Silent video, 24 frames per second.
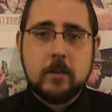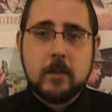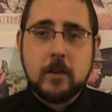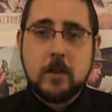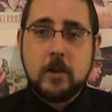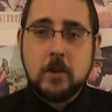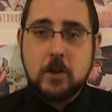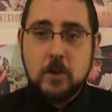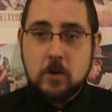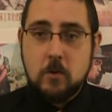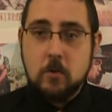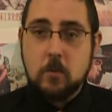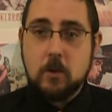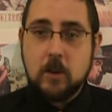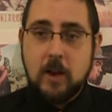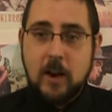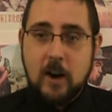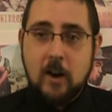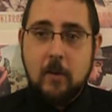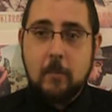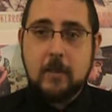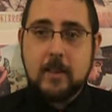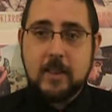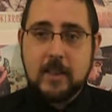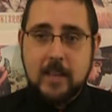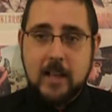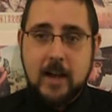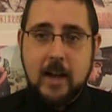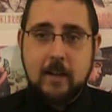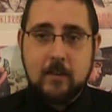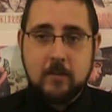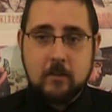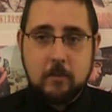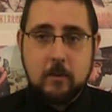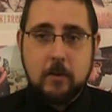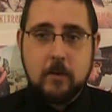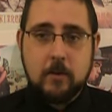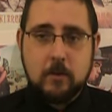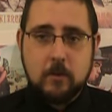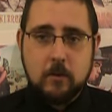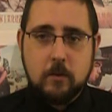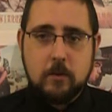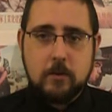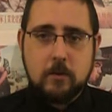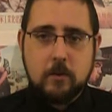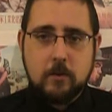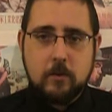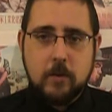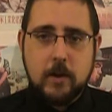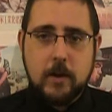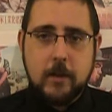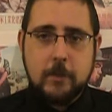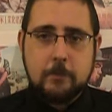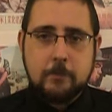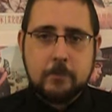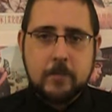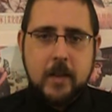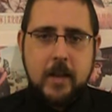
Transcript: the new common lies about North Korea,